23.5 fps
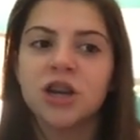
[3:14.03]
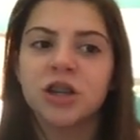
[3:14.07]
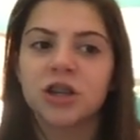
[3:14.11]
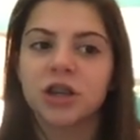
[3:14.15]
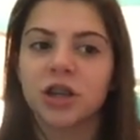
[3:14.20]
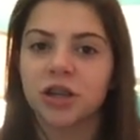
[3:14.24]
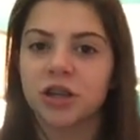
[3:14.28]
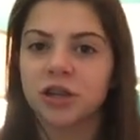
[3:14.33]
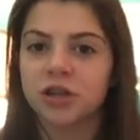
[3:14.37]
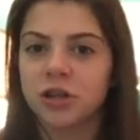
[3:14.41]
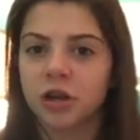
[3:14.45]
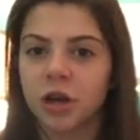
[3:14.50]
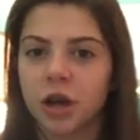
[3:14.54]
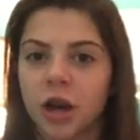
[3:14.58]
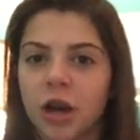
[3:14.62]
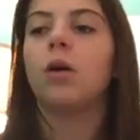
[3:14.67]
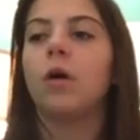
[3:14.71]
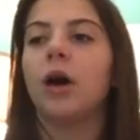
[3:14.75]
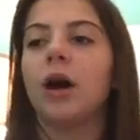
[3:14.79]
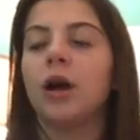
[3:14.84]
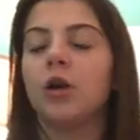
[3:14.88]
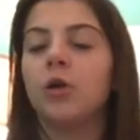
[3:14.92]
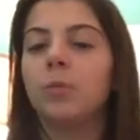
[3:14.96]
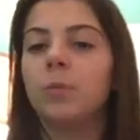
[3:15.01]
She's like, sure. So
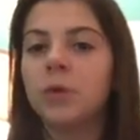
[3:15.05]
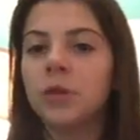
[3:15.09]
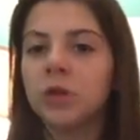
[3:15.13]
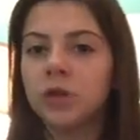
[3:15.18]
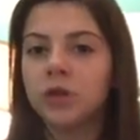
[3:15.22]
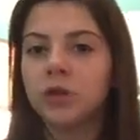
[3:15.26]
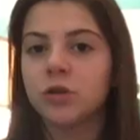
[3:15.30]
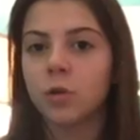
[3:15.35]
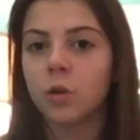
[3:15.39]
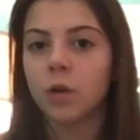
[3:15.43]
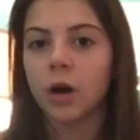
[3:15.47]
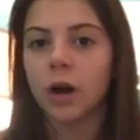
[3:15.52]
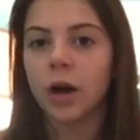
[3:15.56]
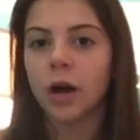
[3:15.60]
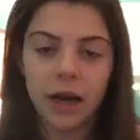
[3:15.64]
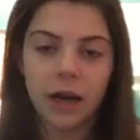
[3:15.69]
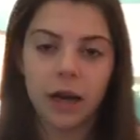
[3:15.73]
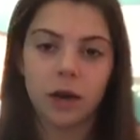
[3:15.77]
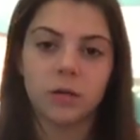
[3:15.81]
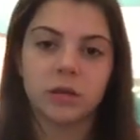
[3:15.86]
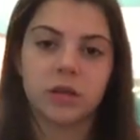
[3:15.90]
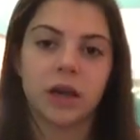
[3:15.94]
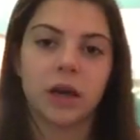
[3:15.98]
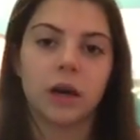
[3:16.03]
I opened the door, and
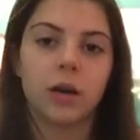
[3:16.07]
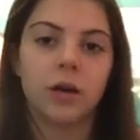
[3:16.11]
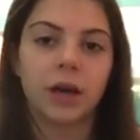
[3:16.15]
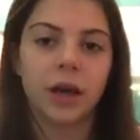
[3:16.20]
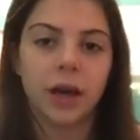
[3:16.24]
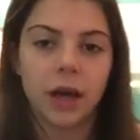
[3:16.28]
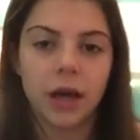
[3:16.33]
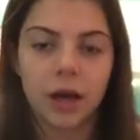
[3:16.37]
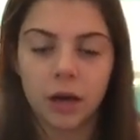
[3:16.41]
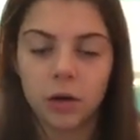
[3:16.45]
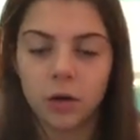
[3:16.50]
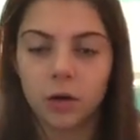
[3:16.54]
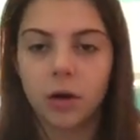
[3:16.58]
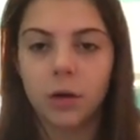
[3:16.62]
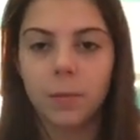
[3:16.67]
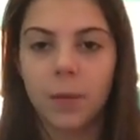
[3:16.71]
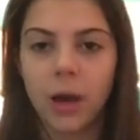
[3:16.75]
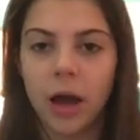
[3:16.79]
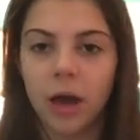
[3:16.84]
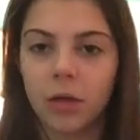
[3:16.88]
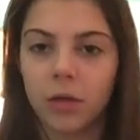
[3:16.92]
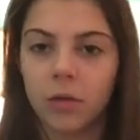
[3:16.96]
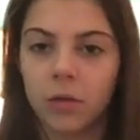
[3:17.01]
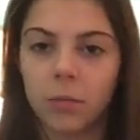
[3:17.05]
I was like, okay, I can go to the
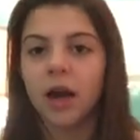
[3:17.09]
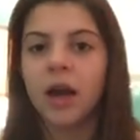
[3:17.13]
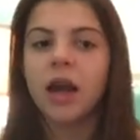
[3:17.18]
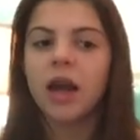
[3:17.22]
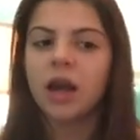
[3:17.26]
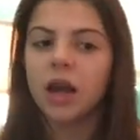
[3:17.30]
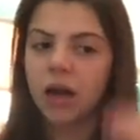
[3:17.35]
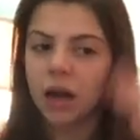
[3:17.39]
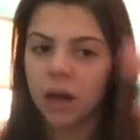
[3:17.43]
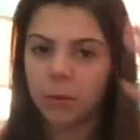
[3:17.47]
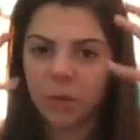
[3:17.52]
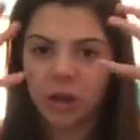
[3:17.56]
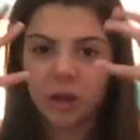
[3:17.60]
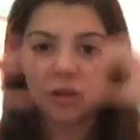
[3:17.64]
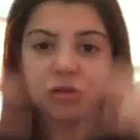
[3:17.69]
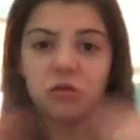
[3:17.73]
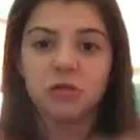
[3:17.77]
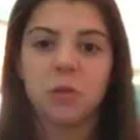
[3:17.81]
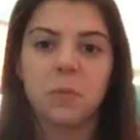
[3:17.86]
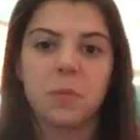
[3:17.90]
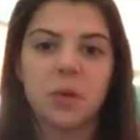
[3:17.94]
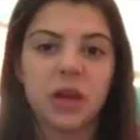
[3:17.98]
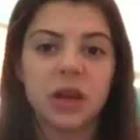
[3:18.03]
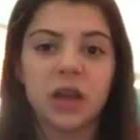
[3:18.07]
bathroom. And I'm
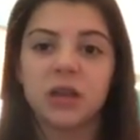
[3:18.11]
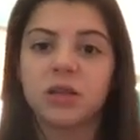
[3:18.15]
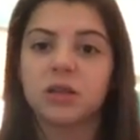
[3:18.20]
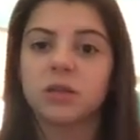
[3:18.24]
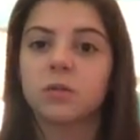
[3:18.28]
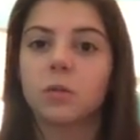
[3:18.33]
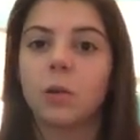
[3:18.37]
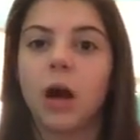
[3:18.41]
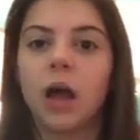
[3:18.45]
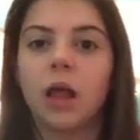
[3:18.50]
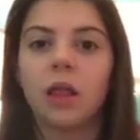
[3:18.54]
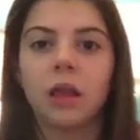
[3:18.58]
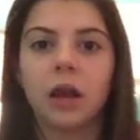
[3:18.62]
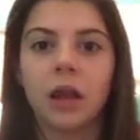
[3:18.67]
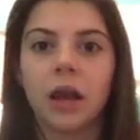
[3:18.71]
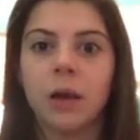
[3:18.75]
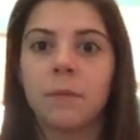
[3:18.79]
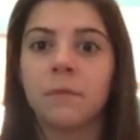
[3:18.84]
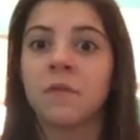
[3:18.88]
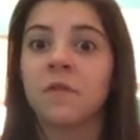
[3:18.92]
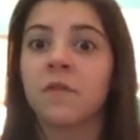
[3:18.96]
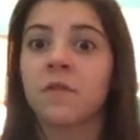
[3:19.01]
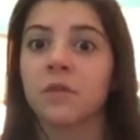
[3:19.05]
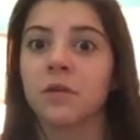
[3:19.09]
dripping in sweat,
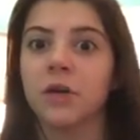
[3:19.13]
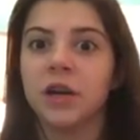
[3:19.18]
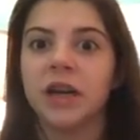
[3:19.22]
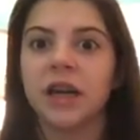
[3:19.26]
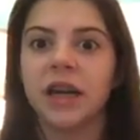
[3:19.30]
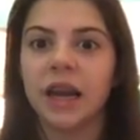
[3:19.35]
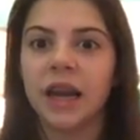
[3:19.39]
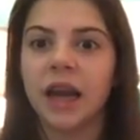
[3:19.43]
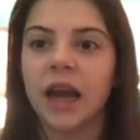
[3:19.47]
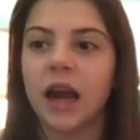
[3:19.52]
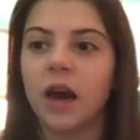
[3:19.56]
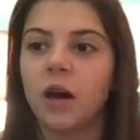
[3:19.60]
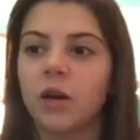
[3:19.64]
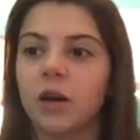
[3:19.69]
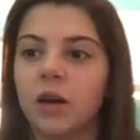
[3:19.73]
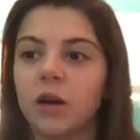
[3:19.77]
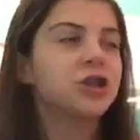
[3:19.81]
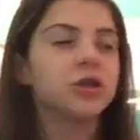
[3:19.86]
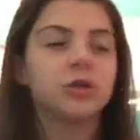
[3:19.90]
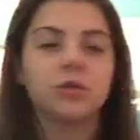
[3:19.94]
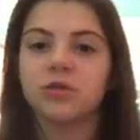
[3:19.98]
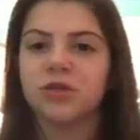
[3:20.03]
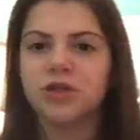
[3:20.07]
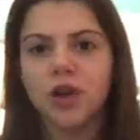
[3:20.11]
I'm freaking out.
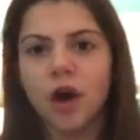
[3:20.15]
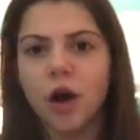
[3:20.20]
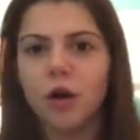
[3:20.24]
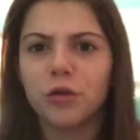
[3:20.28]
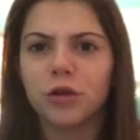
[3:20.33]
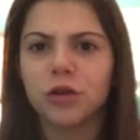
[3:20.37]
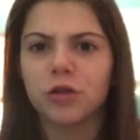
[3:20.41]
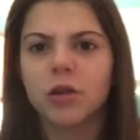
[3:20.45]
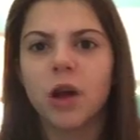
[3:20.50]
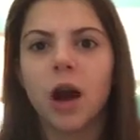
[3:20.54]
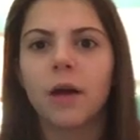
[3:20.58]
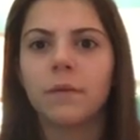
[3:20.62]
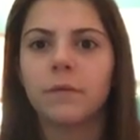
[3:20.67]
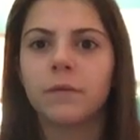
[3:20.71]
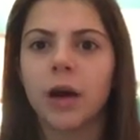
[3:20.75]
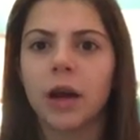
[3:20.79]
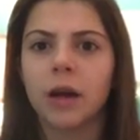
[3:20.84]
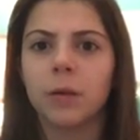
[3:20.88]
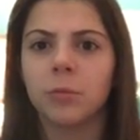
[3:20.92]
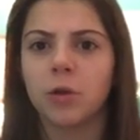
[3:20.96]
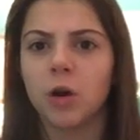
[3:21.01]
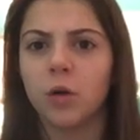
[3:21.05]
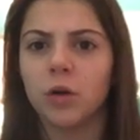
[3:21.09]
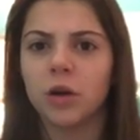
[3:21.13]
She goes, no, you're not fine.
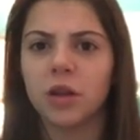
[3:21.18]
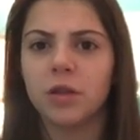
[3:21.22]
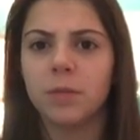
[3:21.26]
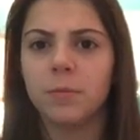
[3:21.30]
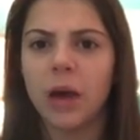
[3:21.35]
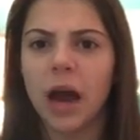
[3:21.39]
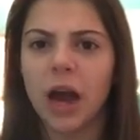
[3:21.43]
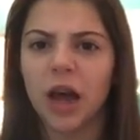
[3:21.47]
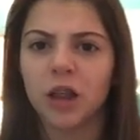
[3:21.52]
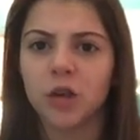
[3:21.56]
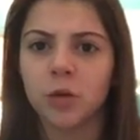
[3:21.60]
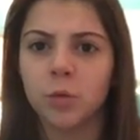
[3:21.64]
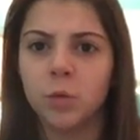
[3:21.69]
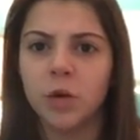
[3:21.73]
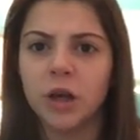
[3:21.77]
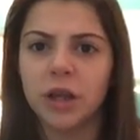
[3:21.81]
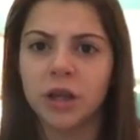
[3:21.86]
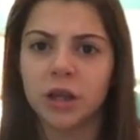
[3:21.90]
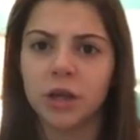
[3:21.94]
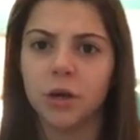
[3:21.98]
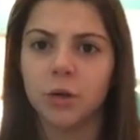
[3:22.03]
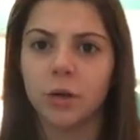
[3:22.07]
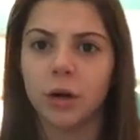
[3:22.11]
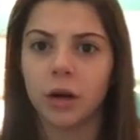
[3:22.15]
I'm going to the bathroom
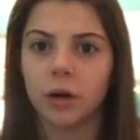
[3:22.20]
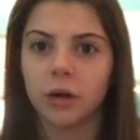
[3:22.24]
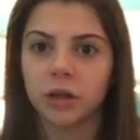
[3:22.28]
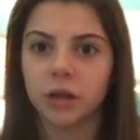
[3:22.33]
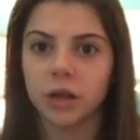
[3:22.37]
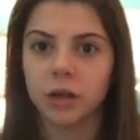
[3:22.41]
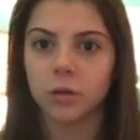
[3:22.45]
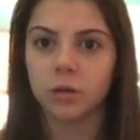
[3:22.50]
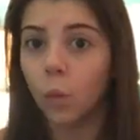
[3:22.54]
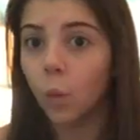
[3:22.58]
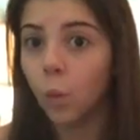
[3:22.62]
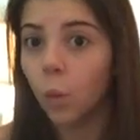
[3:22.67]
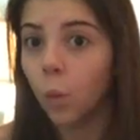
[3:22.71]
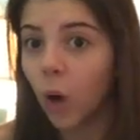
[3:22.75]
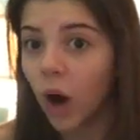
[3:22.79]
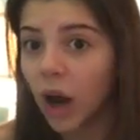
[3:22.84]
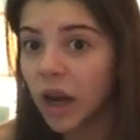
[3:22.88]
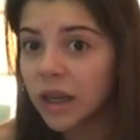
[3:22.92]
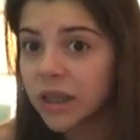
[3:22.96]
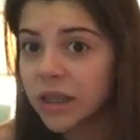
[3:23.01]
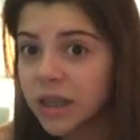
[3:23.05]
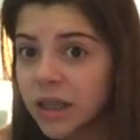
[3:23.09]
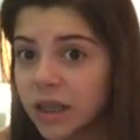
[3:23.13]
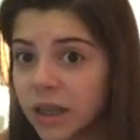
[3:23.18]
with you. And I was like,
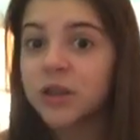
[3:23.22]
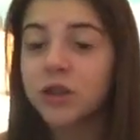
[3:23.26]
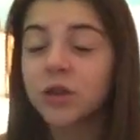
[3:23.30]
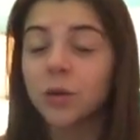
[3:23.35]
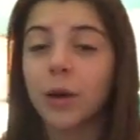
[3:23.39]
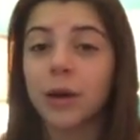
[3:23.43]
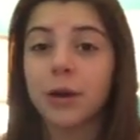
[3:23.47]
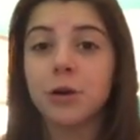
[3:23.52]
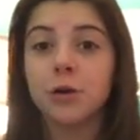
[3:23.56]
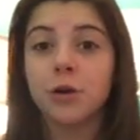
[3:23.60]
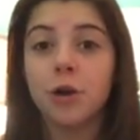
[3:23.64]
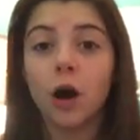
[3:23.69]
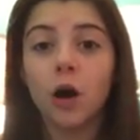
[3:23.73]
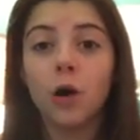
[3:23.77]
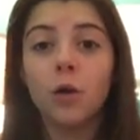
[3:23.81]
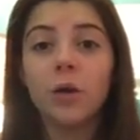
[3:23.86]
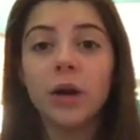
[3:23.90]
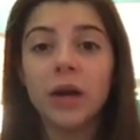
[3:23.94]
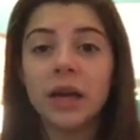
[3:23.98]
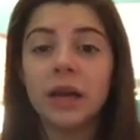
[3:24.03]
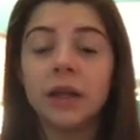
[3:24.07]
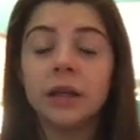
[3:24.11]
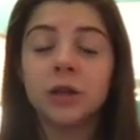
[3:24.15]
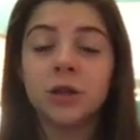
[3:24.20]
what? So I go
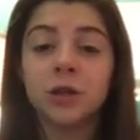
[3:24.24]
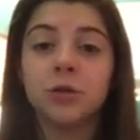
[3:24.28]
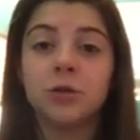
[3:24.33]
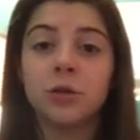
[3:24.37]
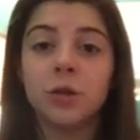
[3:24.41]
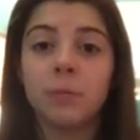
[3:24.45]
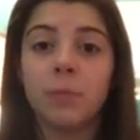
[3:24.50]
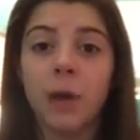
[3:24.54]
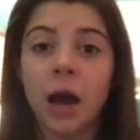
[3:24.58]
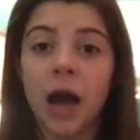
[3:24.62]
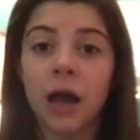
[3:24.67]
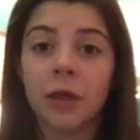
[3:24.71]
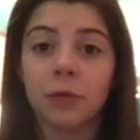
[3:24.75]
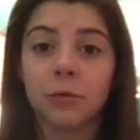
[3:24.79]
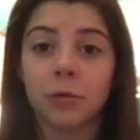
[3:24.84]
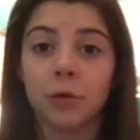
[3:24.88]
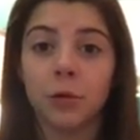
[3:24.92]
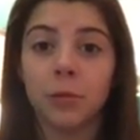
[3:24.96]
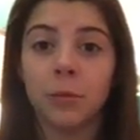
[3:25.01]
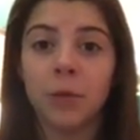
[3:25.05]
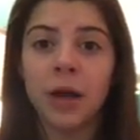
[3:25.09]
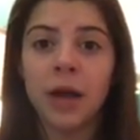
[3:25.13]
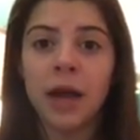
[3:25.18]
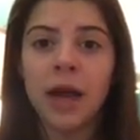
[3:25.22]
into the
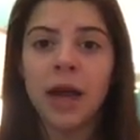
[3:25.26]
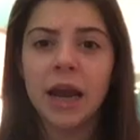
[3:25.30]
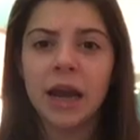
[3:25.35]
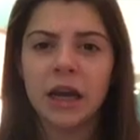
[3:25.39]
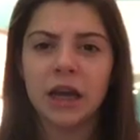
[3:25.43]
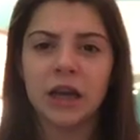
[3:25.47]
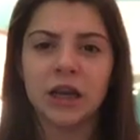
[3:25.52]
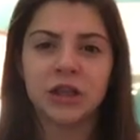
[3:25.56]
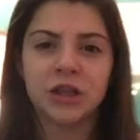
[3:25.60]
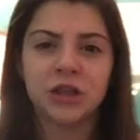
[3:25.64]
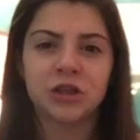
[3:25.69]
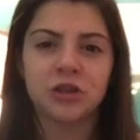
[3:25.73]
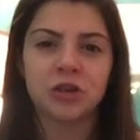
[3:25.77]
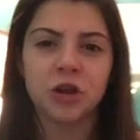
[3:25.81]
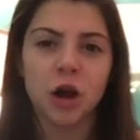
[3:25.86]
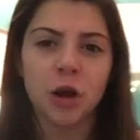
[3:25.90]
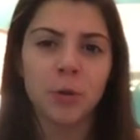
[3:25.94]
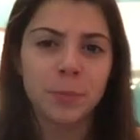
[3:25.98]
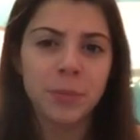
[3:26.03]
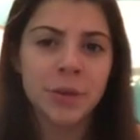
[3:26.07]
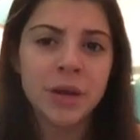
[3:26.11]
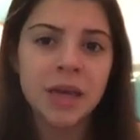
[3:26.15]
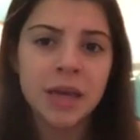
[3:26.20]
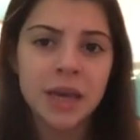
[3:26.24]
bathroom, and I
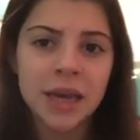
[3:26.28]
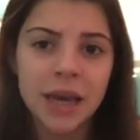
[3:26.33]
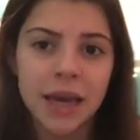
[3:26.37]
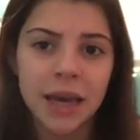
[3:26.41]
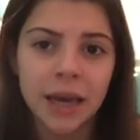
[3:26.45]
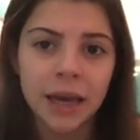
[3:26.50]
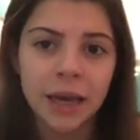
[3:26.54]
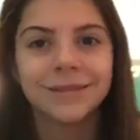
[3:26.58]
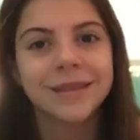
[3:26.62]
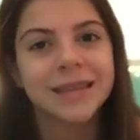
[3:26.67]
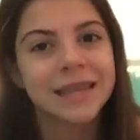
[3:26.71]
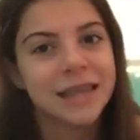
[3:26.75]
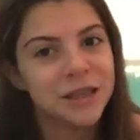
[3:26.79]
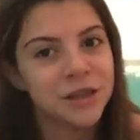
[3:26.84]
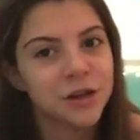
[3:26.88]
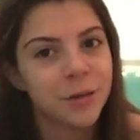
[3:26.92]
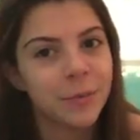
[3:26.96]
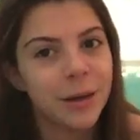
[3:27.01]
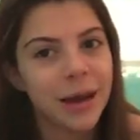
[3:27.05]
start peeing, TJ